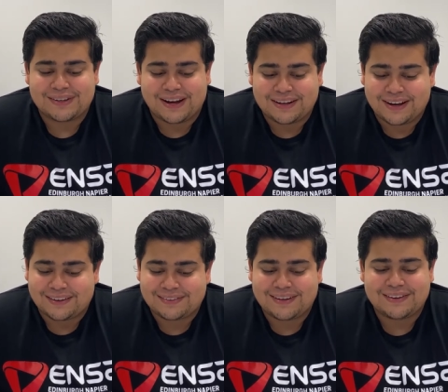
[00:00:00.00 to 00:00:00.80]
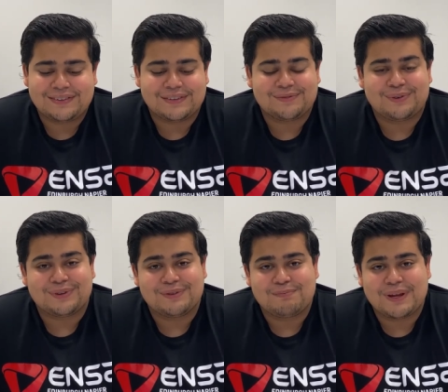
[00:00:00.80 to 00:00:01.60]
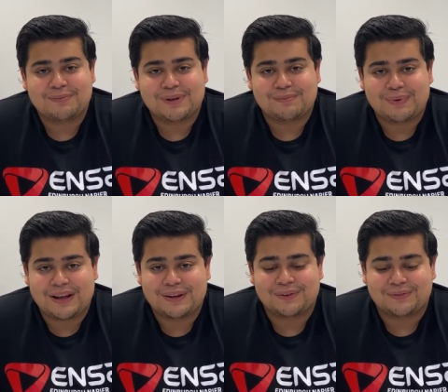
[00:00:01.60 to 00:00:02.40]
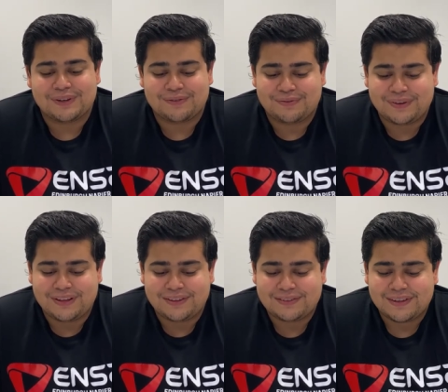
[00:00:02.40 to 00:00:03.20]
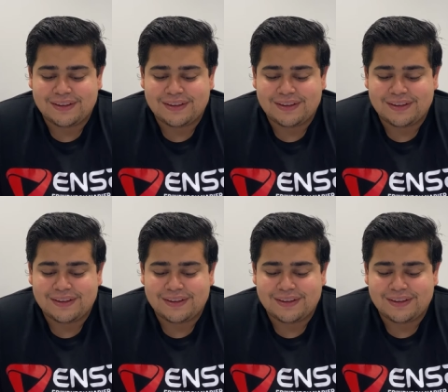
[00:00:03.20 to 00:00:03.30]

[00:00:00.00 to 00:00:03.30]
an extension for the payment plan of their fees,